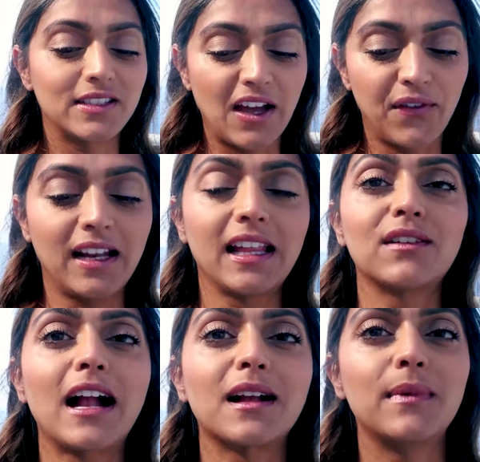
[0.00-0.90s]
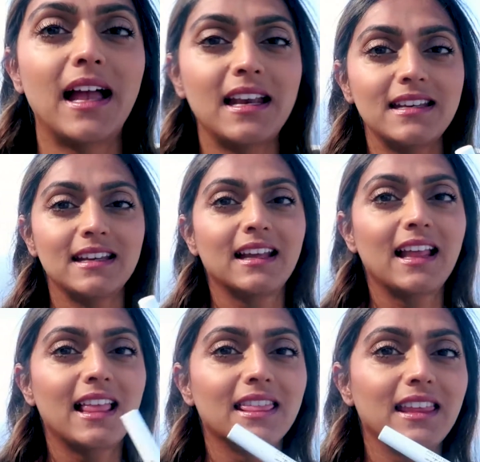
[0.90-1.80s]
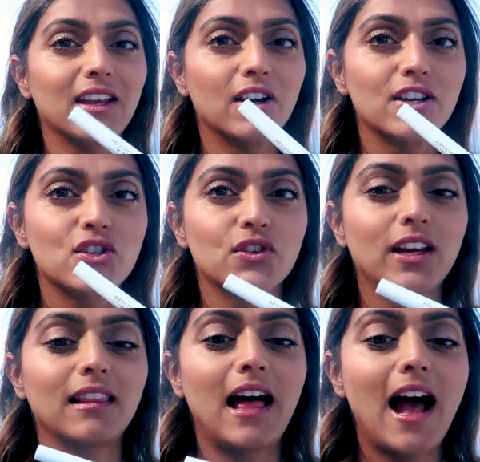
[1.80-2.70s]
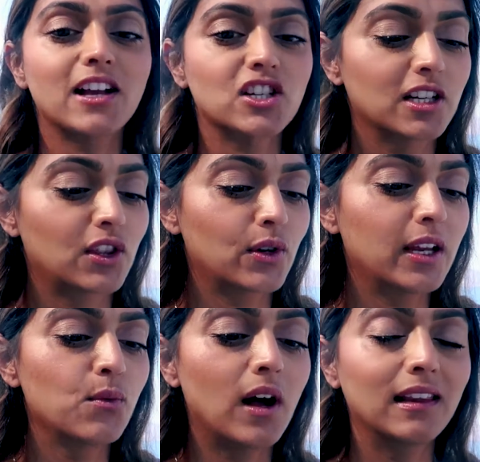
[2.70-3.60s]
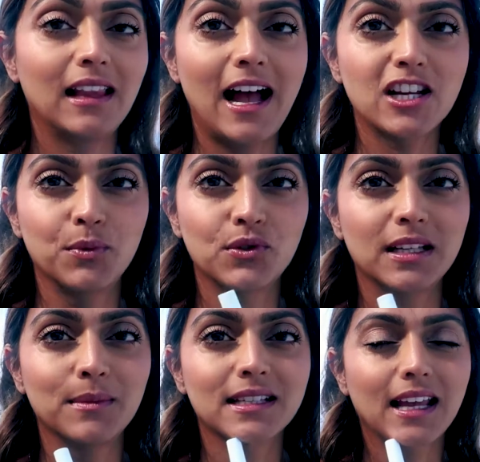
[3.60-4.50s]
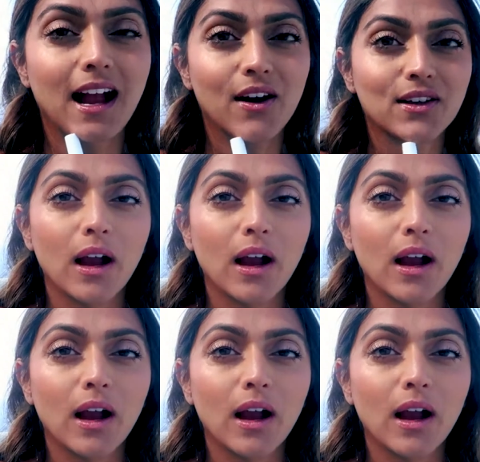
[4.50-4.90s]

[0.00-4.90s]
Definitely recommend the Artistry Lash 3-in-1 Lash Boosting Mascara.